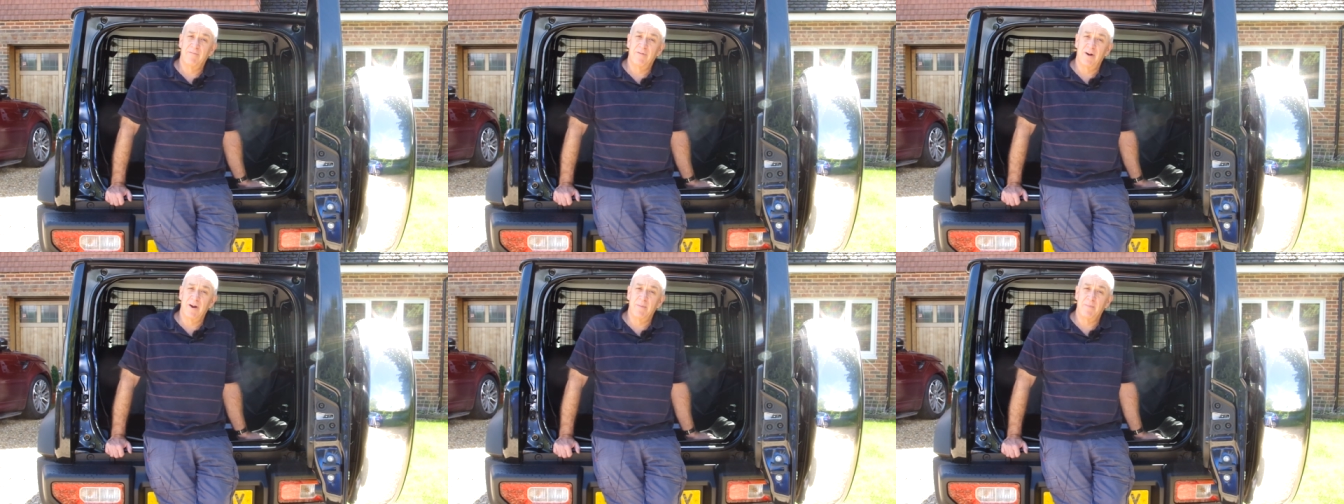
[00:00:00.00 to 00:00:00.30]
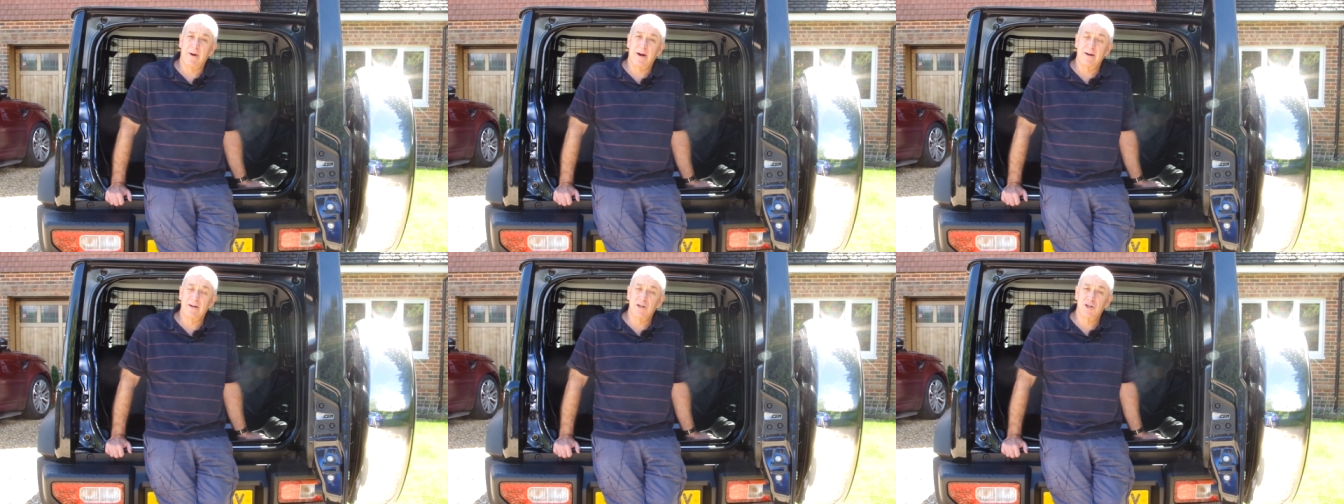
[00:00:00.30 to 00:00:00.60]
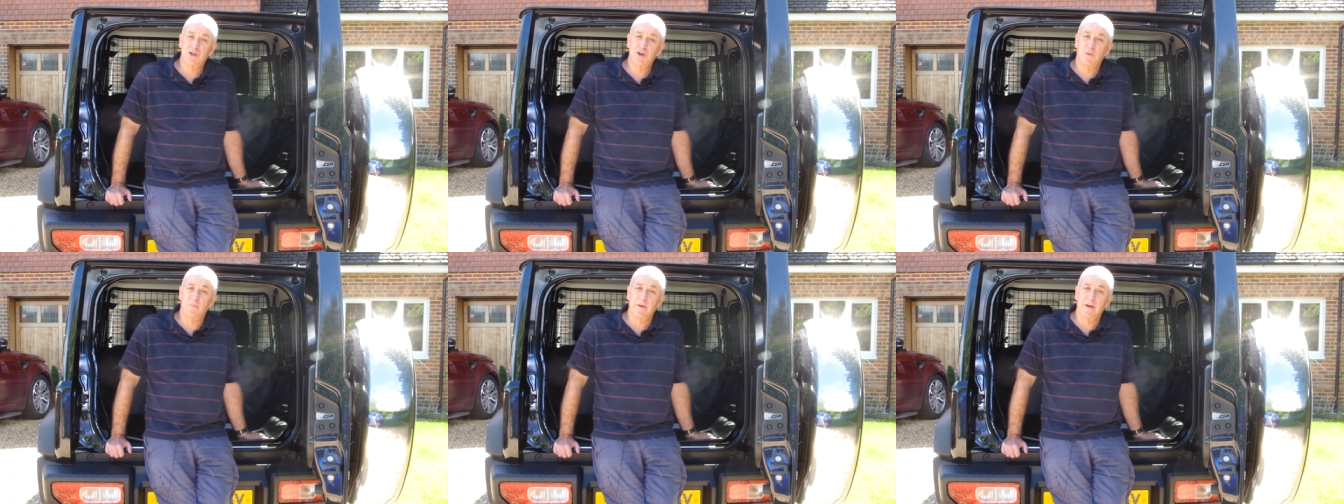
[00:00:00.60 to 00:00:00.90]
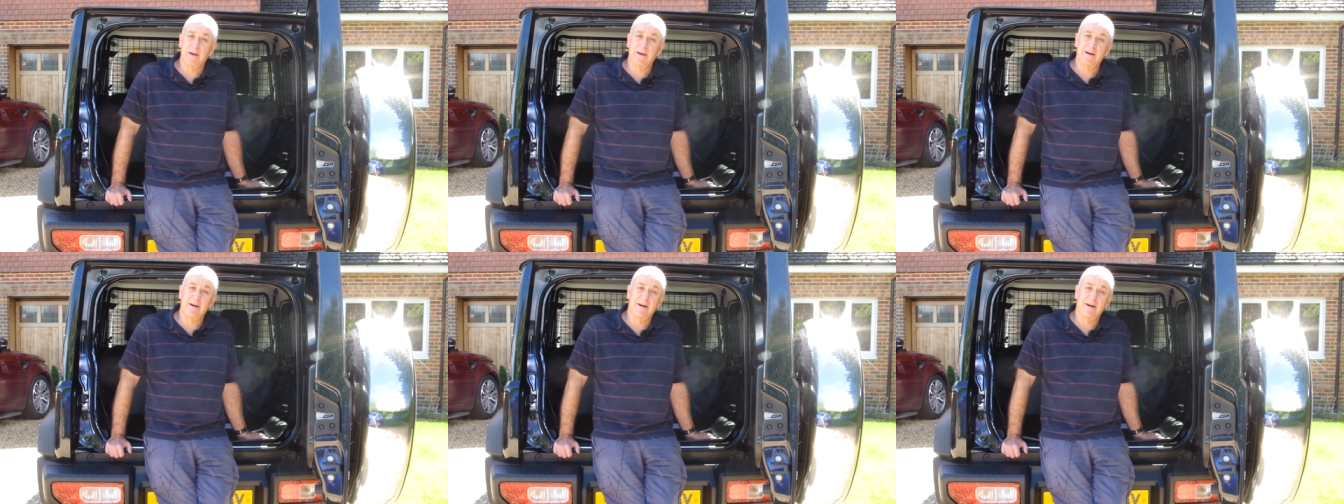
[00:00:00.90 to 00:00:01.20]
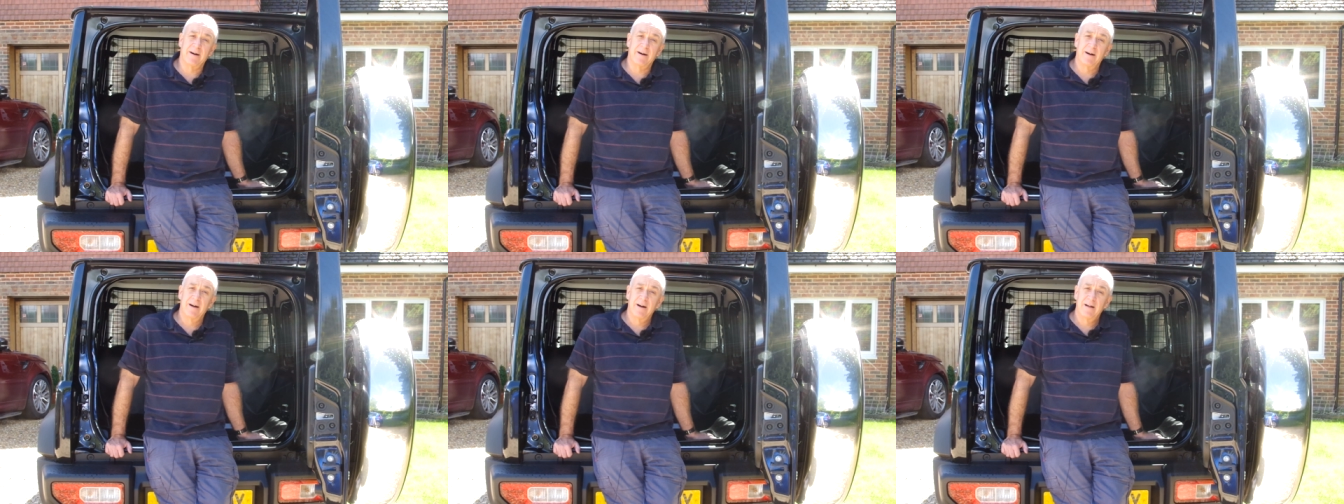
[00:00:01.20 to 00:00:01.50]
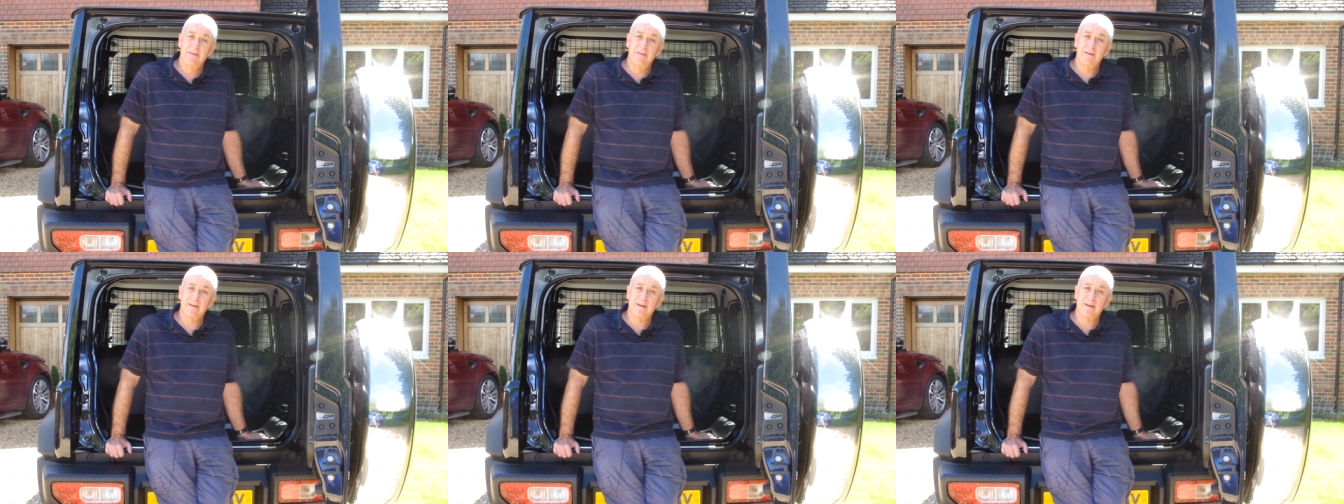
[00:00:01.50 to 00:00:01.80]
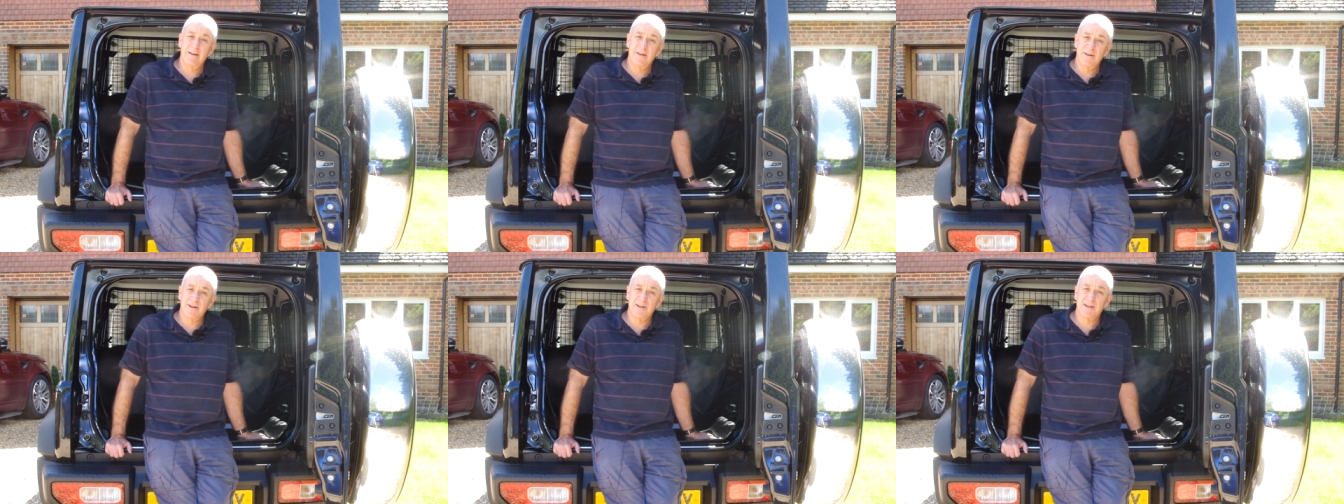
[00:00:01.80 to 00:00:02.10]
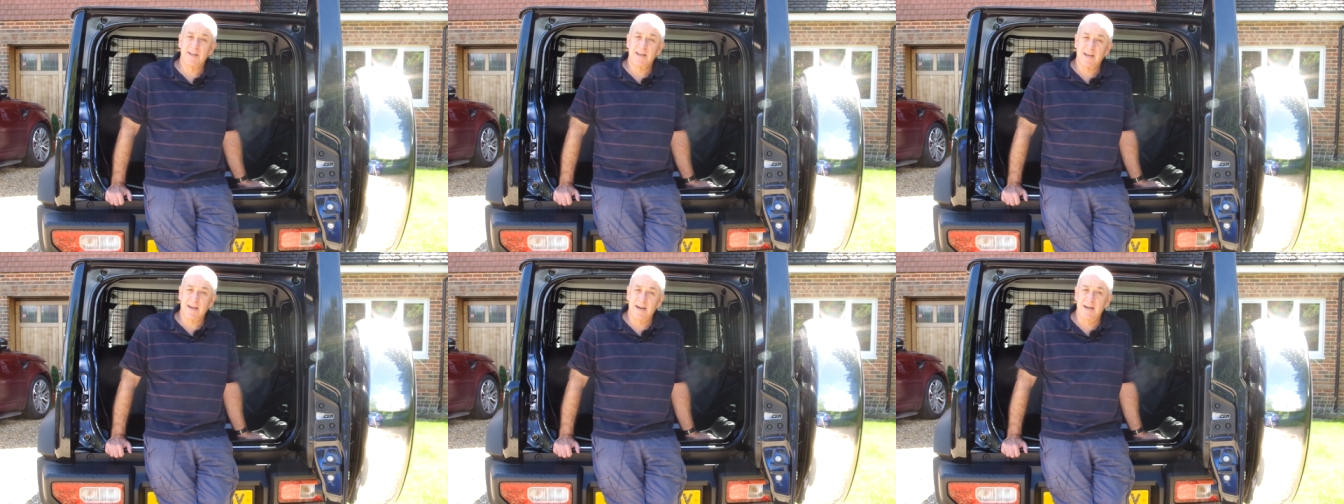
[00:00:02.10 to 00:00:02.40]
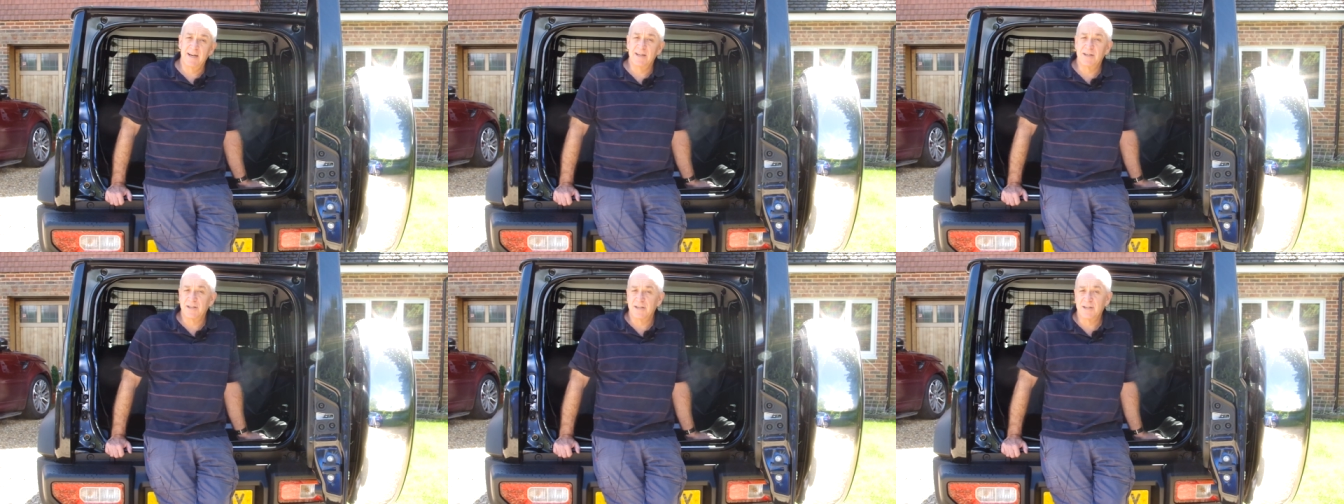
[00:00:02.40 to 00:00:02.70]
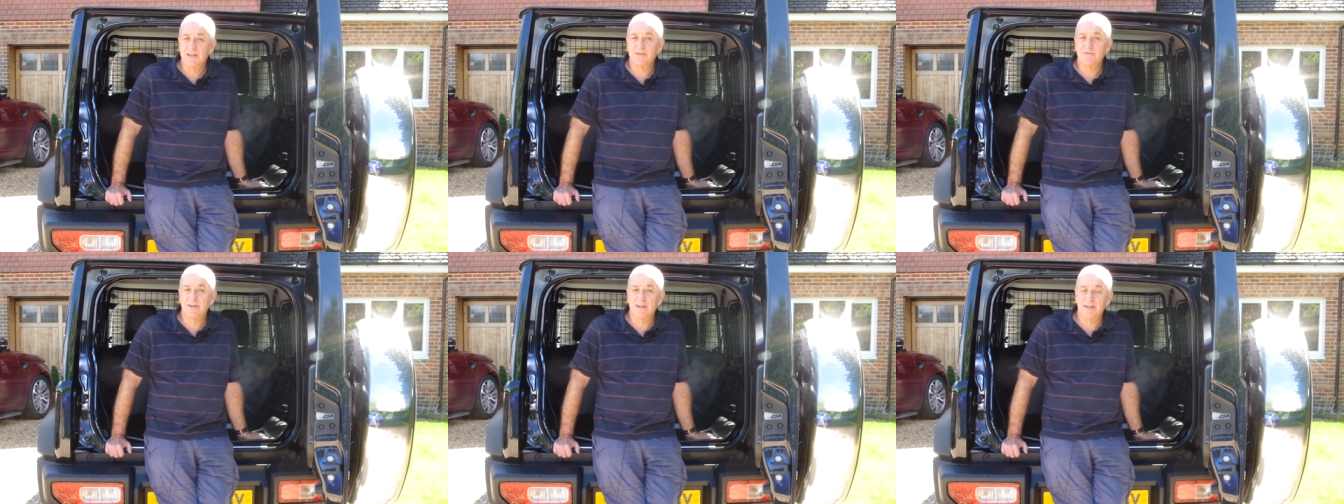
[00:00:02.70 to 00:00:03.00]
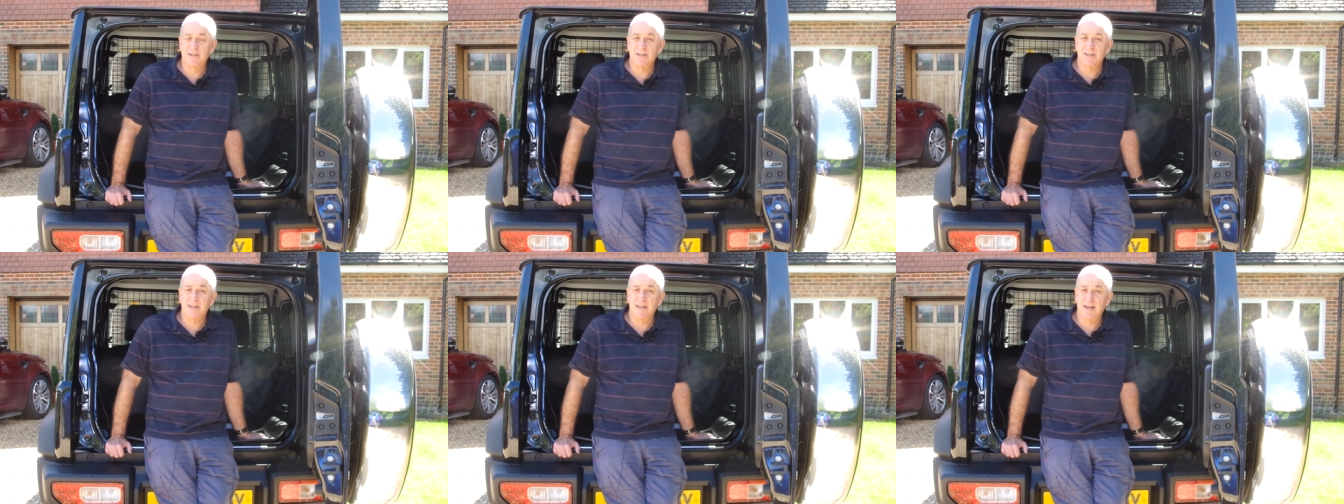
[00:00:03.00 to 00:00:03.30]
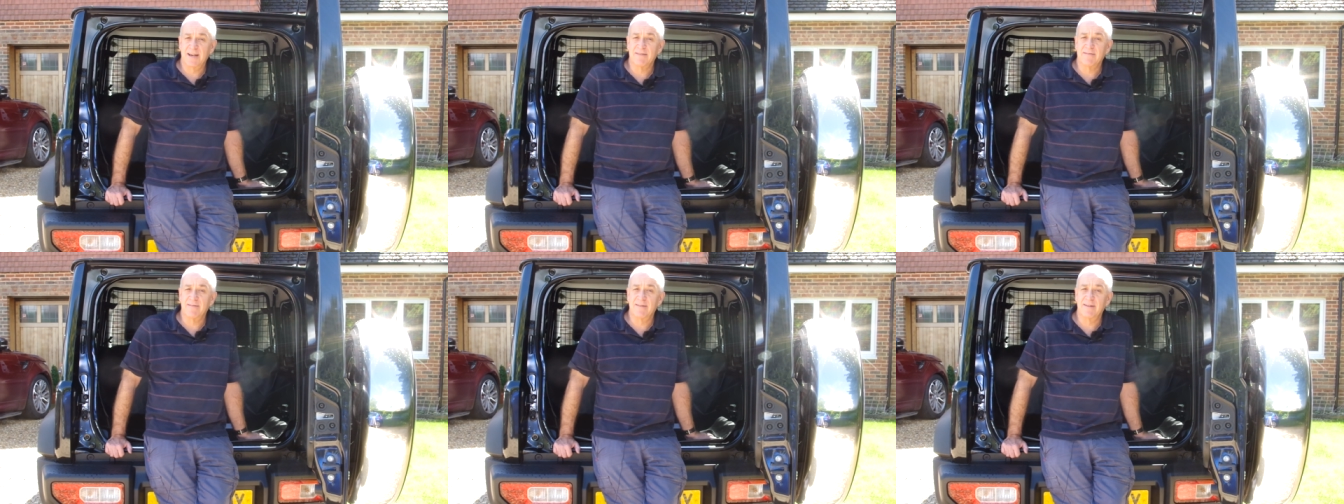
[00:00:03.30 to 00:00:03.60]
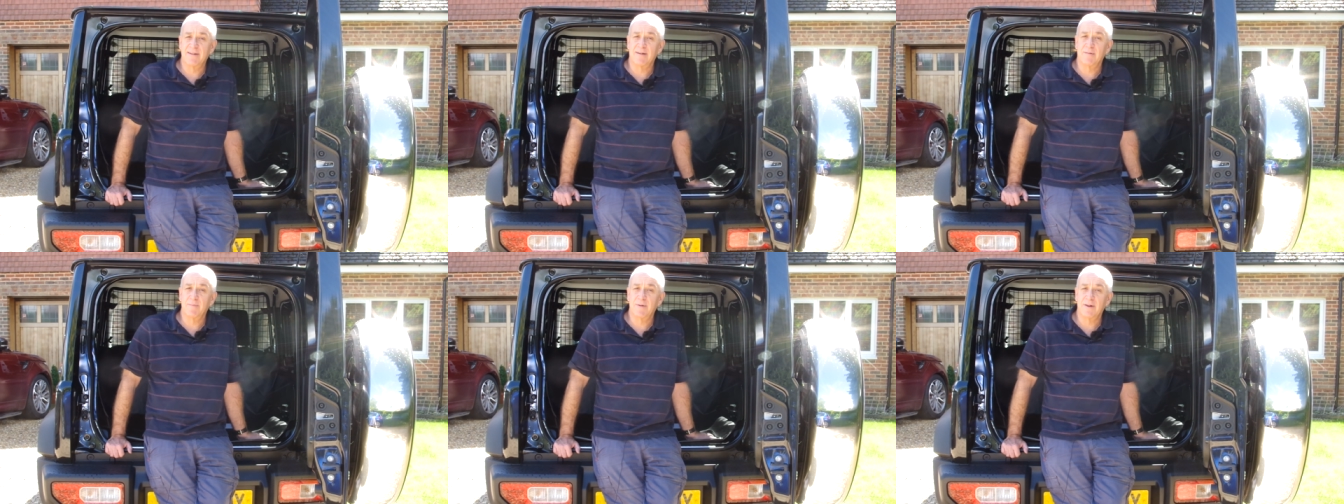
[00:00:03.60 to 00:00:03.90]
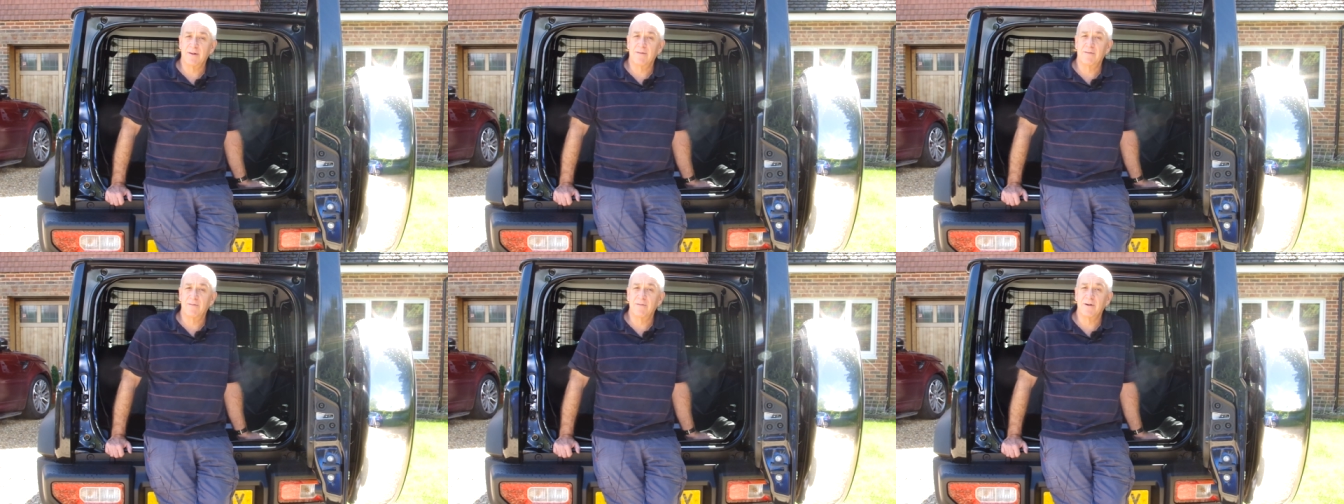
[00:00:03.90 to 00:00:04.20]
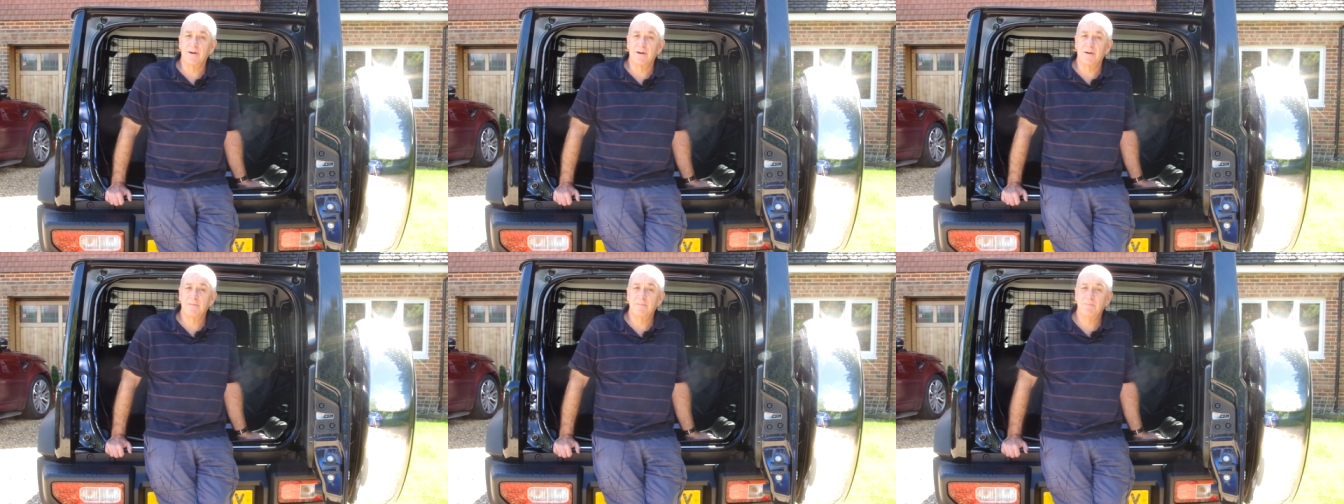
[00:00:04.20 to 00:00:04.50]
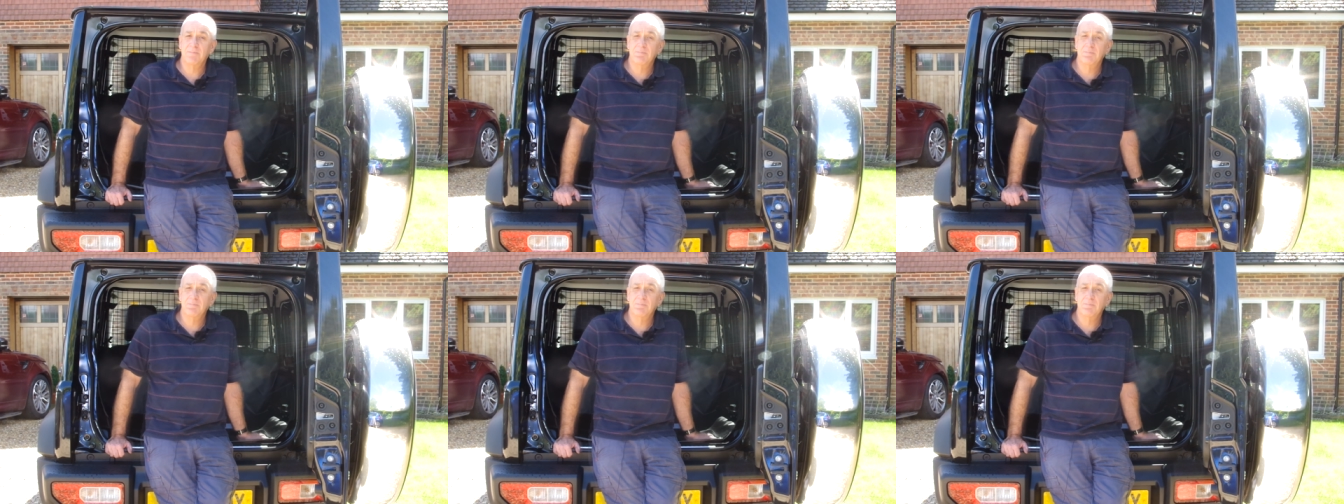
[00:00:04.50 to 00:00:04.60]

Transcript: runabout shopping car that can just occasionally stretch its legs a little bit longer.